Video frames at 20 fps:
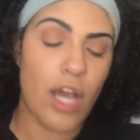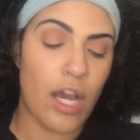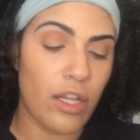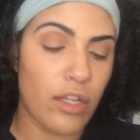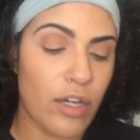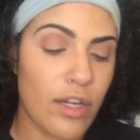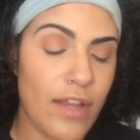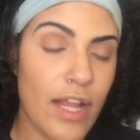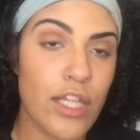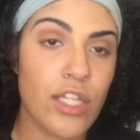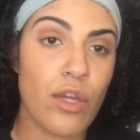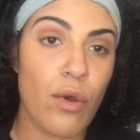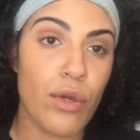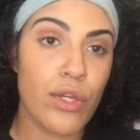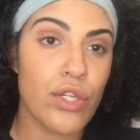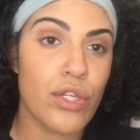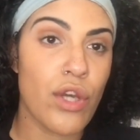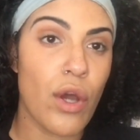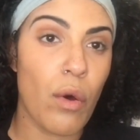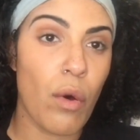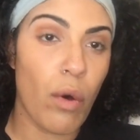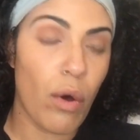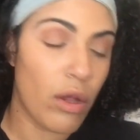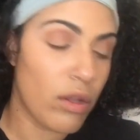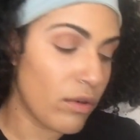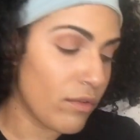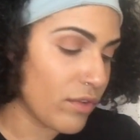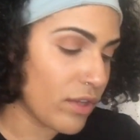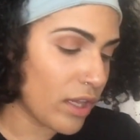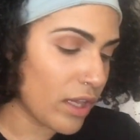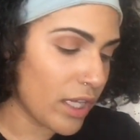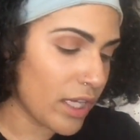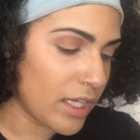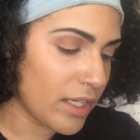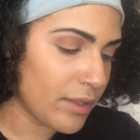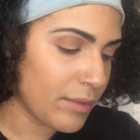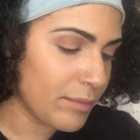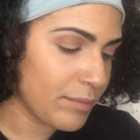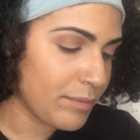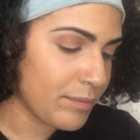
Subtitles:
color, and that's going to go all over the lid.